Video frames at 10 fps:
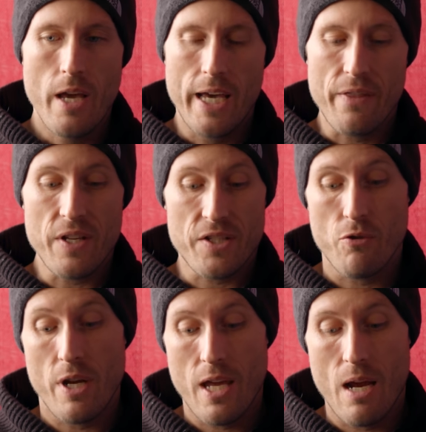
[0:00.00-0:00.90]
And I think it's a
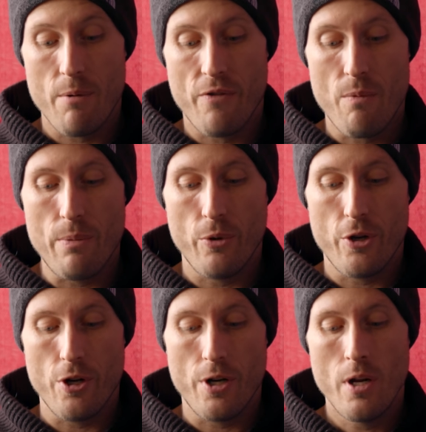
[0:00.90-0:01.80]
great camera for people
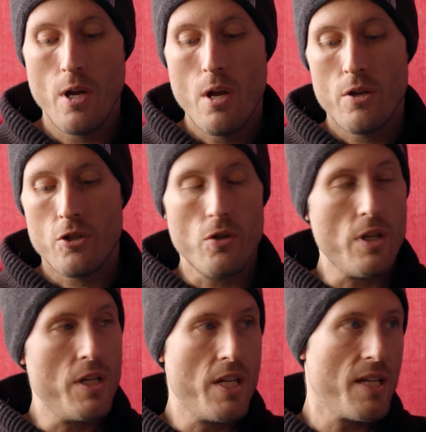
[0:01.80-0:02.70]
that are
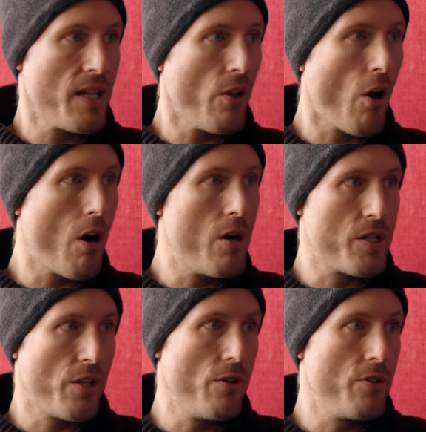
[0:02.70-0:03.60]
shooting
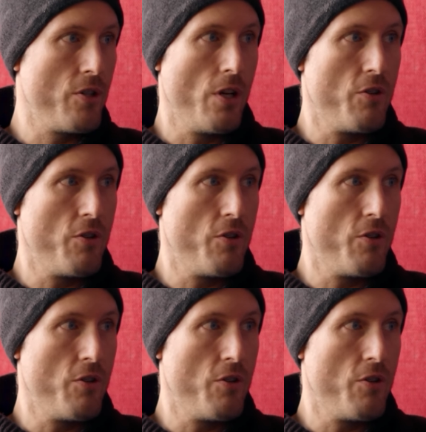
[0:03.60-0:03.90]
DSLRs on their you